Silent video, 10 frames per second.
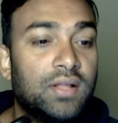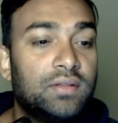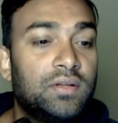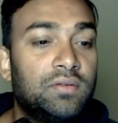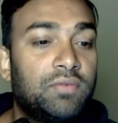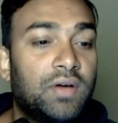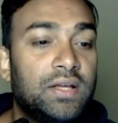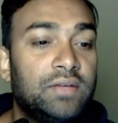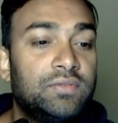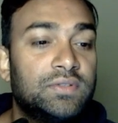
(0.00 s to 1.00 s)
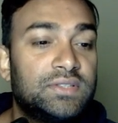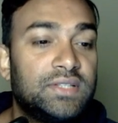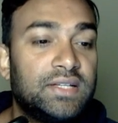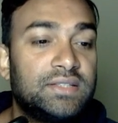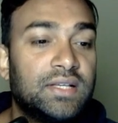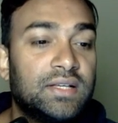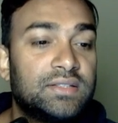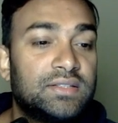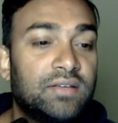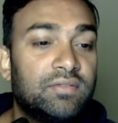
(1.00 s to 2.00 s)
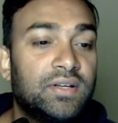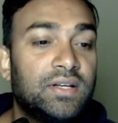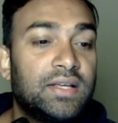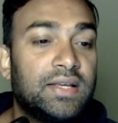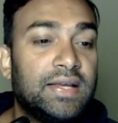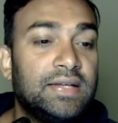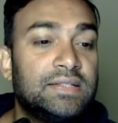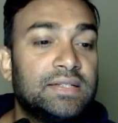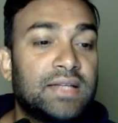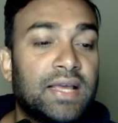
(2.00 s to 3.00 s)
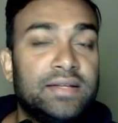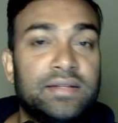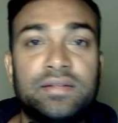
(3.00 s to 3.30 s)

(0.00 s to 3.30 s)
then 5 6 7 8 9.